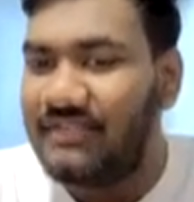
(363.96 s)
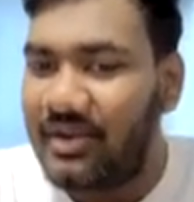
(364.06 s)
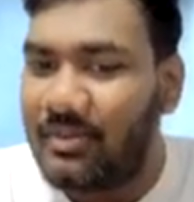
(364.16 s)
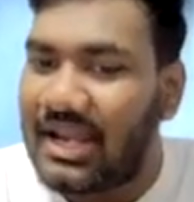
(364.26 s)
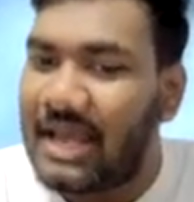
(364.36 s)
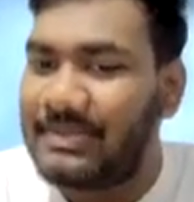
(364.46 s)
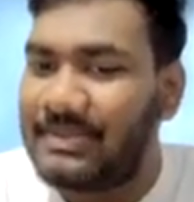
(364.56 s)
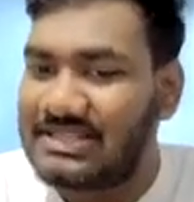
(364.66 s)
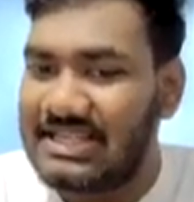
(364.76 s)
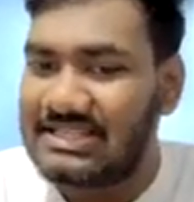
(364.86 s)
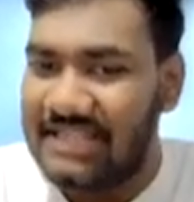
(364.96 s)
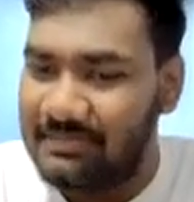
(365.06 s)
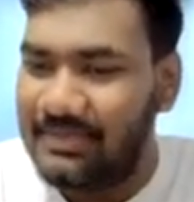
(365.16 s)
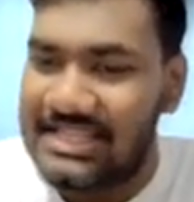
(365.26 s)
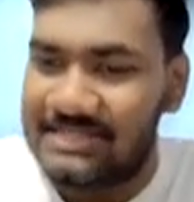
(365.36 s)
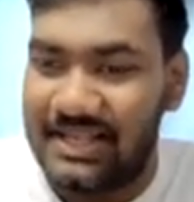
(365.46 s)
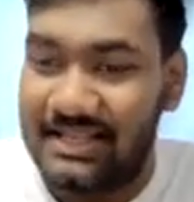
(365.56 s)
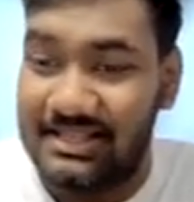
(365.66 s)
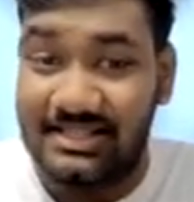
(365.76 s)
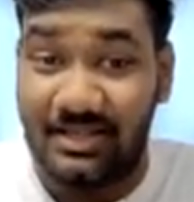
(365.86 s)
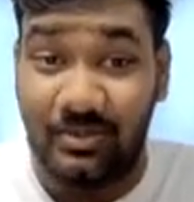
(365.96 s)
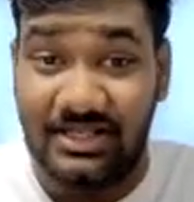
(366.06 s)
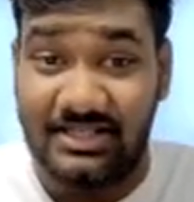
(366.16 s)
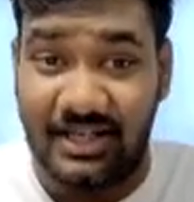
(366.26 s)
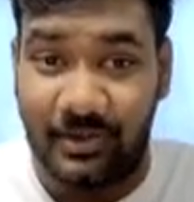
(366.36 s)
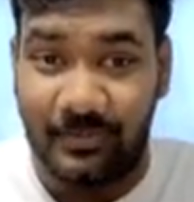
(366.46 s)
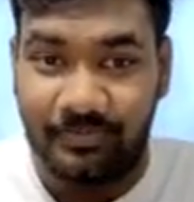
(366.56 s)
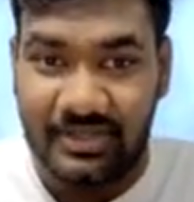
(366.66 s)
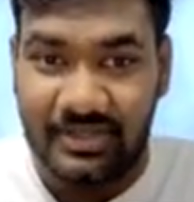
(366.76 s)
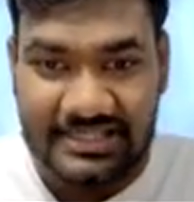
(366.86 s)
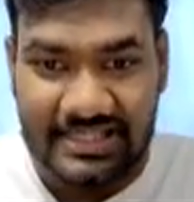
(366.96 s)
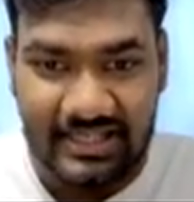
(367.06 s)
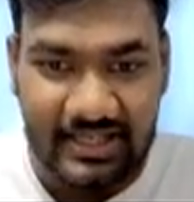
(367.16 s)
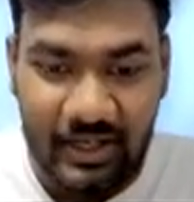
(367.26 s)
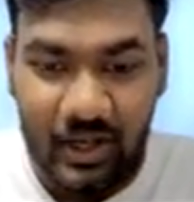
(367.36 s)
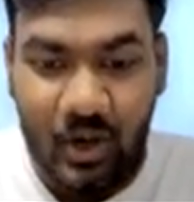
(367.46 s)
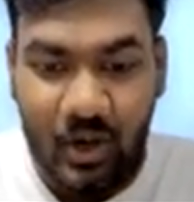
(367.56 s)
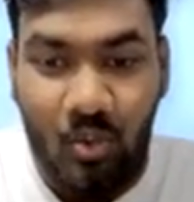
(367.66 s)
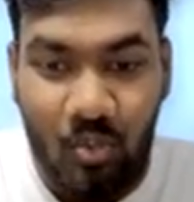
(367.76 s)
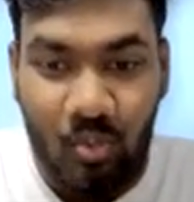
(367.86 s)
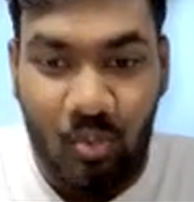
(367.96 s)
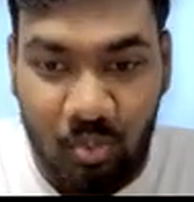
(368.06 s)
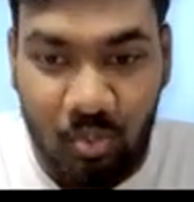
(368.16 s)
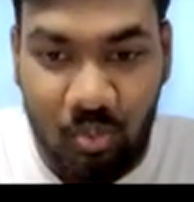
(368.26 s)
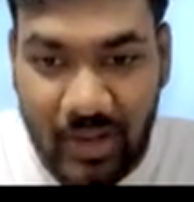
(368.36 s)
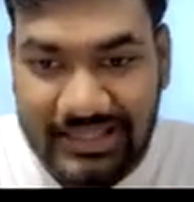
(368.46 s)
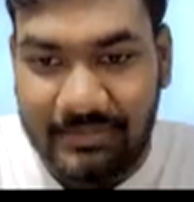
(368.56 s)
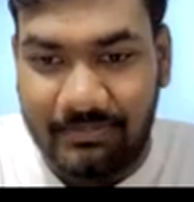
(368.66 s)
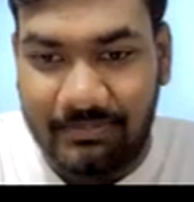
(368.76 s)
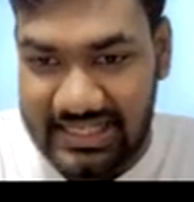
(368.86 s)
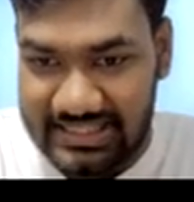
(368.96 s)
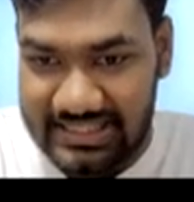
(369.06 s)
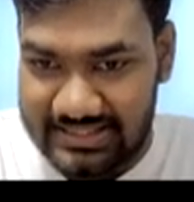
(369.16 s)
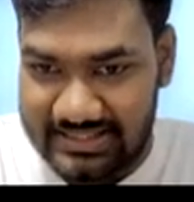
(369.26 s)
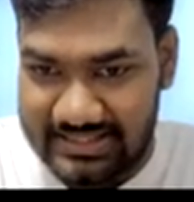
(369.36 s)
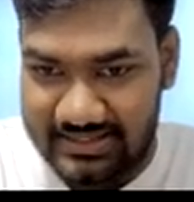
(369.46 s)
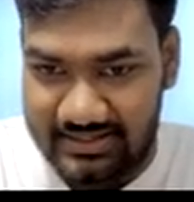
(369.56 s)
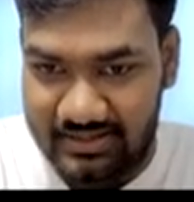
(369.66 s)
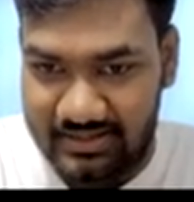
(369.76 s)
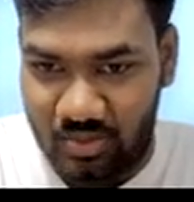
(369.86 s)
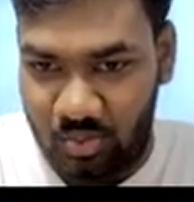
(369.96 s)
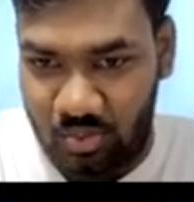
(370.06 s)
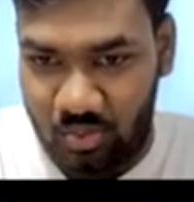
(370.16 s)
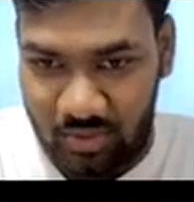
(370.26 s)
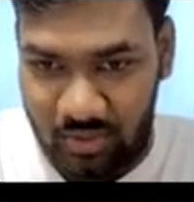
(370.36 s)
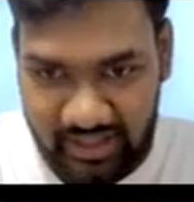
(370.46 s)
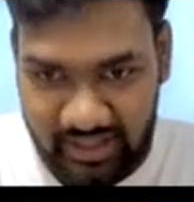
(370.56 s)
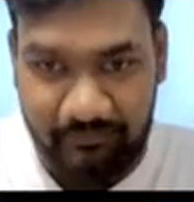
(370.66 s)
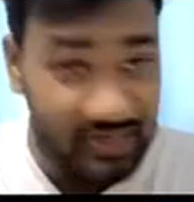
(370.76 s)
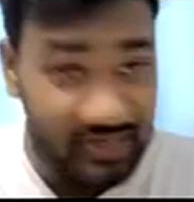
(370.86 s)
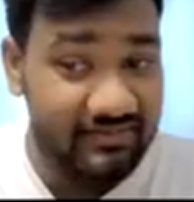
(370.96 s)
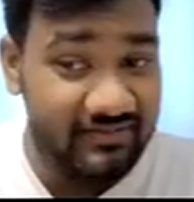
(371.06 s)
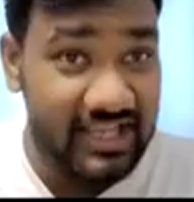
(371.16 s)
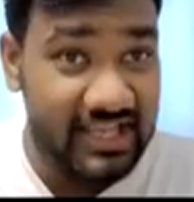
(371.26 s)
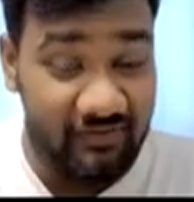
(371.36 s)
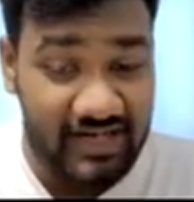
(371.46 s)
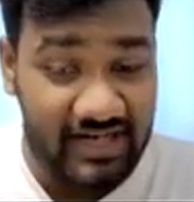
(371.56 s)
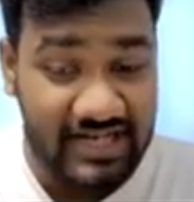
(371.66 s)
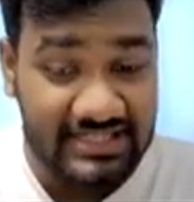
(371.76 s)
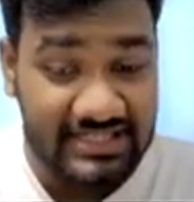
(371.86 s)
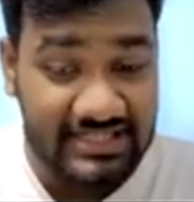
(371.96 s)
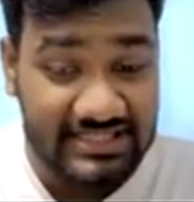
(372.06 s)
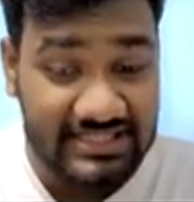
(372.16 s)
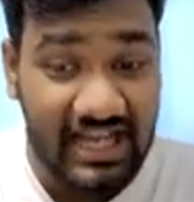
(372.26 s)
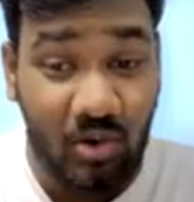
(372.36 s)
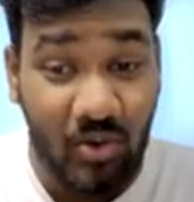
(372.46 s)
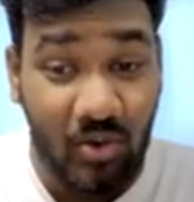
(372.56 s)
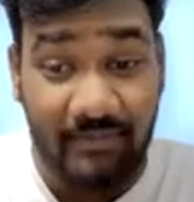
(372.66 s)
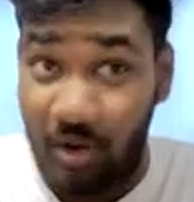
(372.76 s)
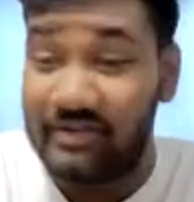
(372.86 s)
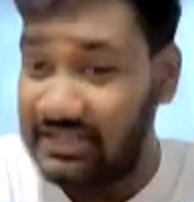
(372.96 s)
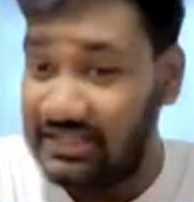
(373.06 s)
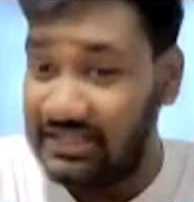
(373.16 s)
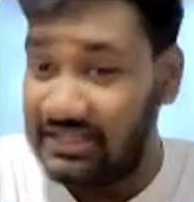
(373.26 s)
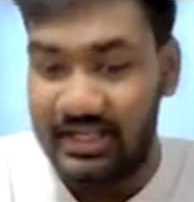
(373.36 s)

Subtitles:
effect, what happens, guys? Let me explain this in words now. See, when the price, okay, listen very carefully, right? See how I write proper words.